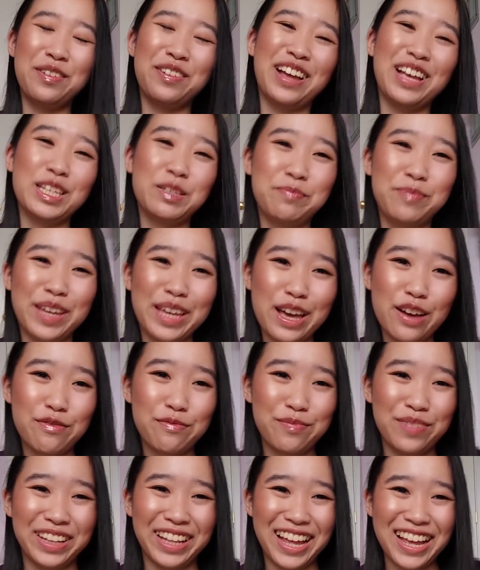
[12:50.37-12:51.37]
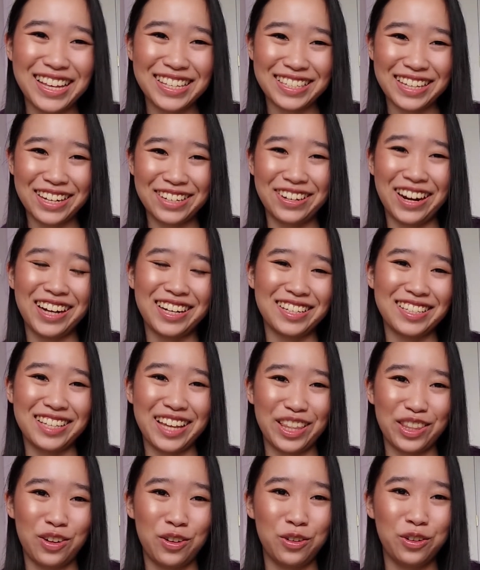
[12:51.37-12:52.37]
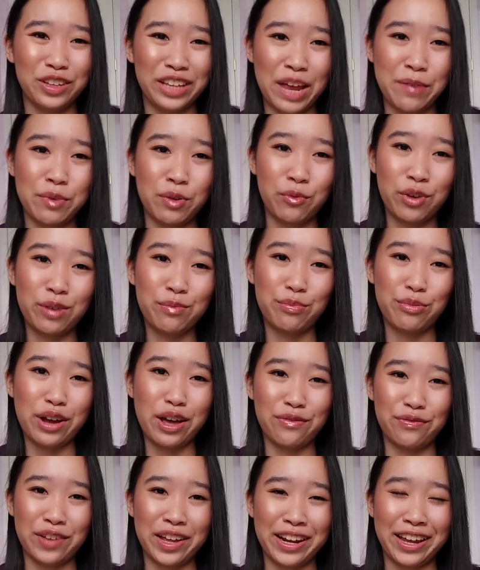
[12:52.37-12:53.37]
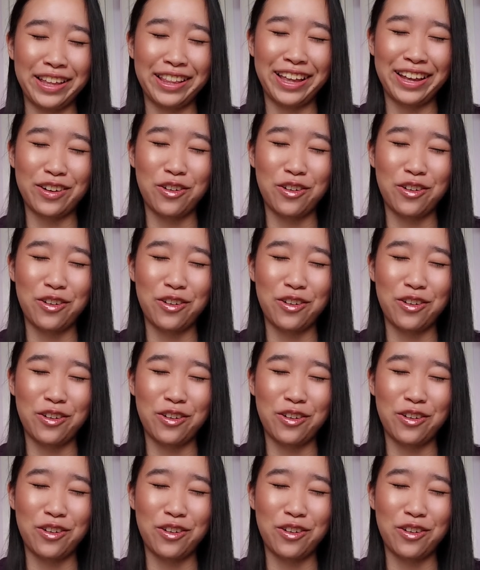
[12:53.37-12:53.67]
SPF+. I tried to say the whole name in one breath and I like